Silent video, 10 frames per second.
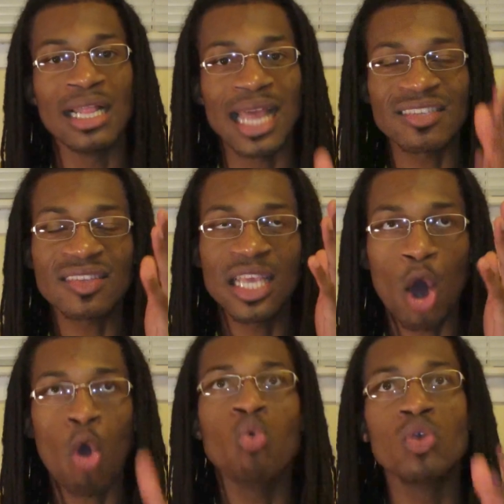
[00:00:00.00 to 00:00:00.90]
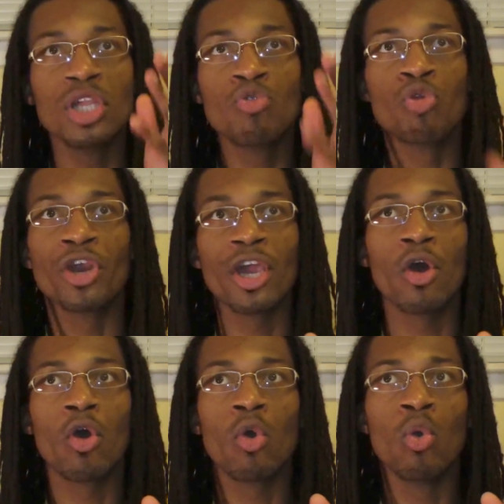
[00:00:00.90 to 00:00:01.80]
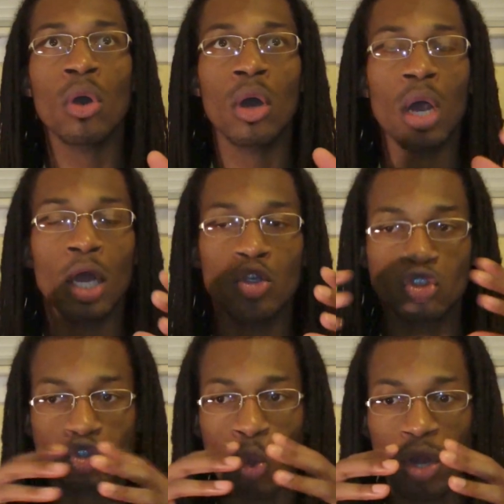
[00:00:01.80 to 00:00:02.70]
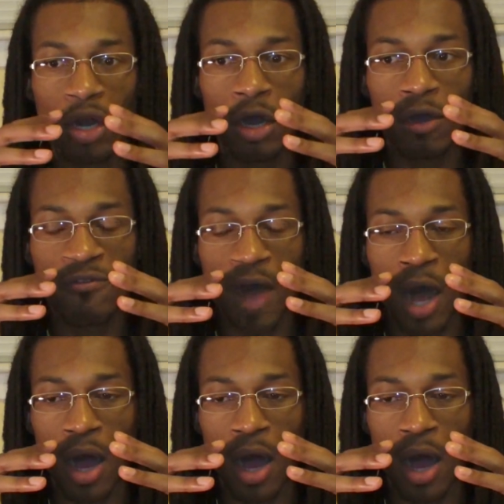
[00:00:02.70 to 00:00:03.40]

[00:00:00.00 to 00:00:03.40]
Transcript: That's the only real sort of